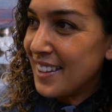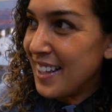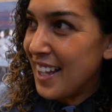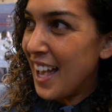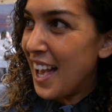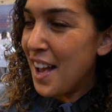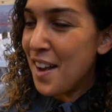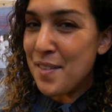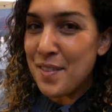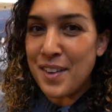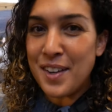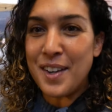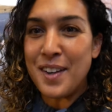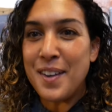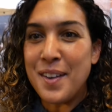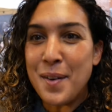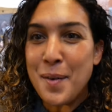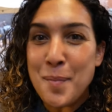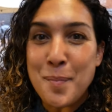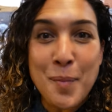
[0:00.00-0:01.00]
They have
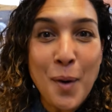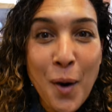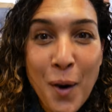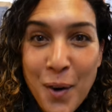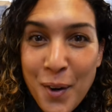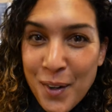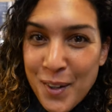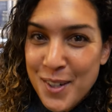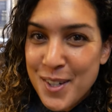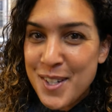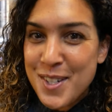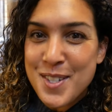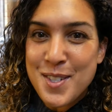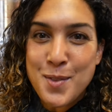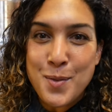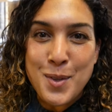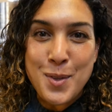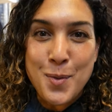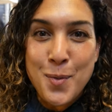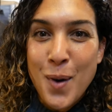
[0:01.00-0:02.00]

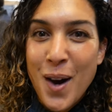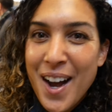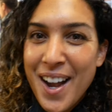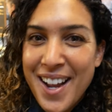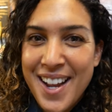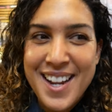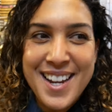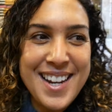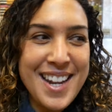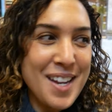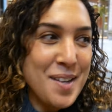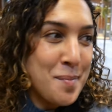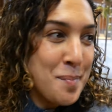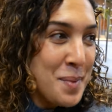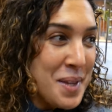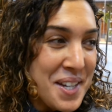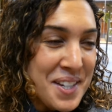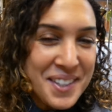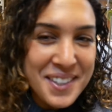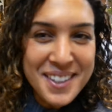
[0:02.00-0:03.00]
bars with wine and
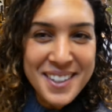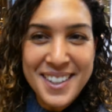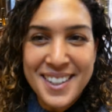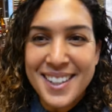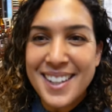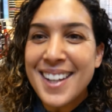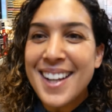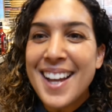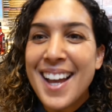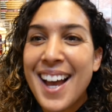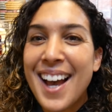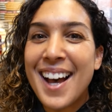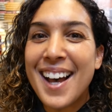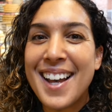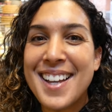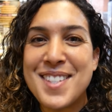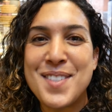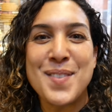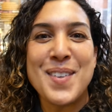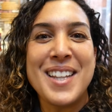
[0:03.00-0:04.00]
beer,
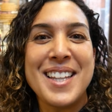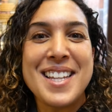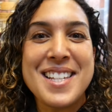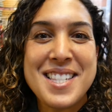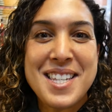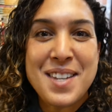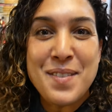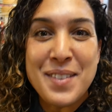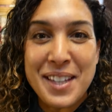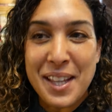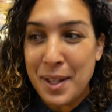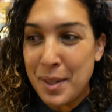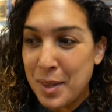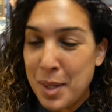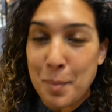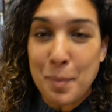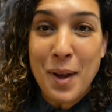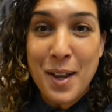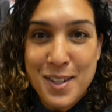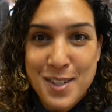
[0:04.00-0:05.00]
as well as even like
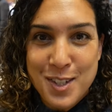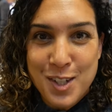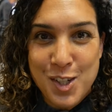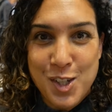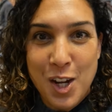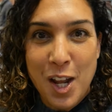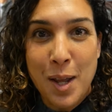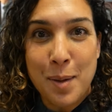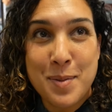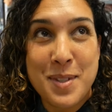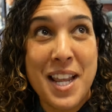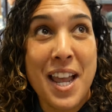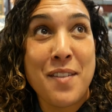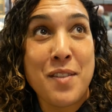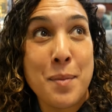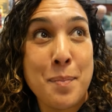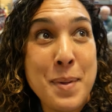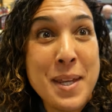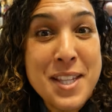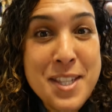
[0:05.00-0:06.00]
the pasta shops. They
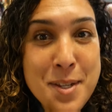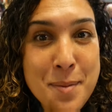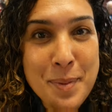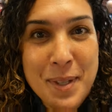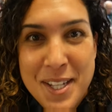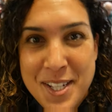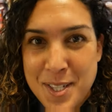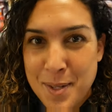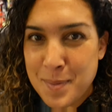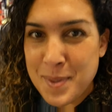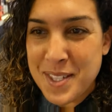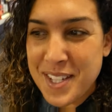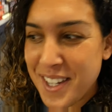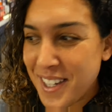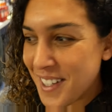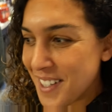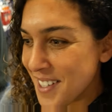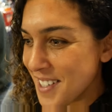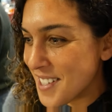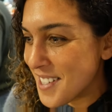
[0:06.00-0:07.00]
have a pizza place
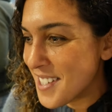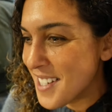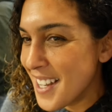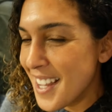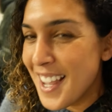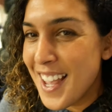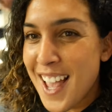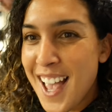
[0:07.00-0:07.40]
upstairs.